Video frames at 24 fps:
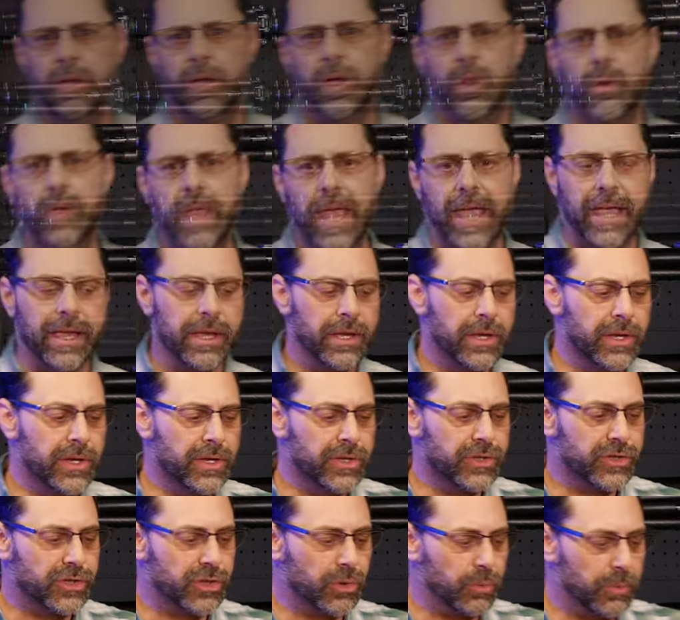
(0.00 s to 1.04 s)
Okay,
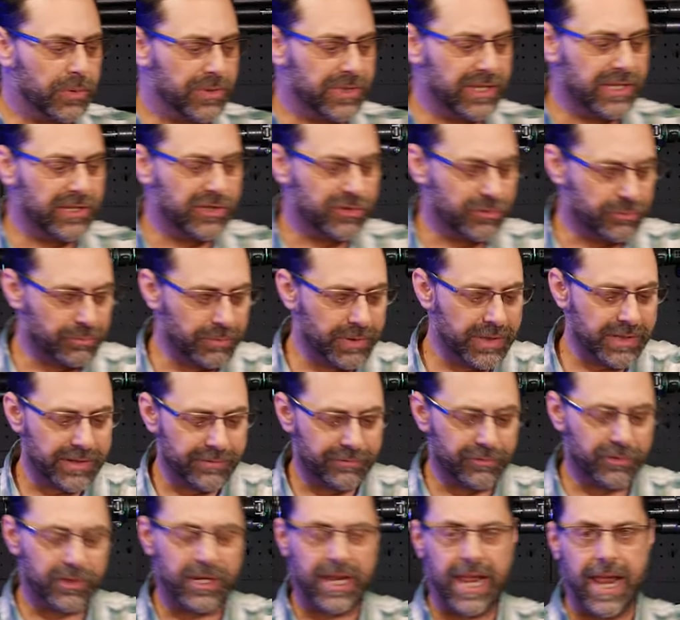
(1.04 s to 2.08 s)
so with these three
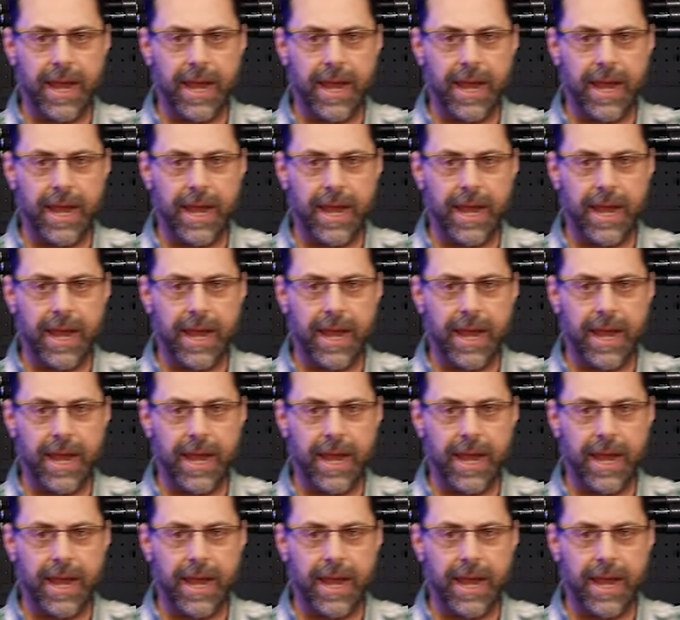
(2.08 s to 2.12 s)
different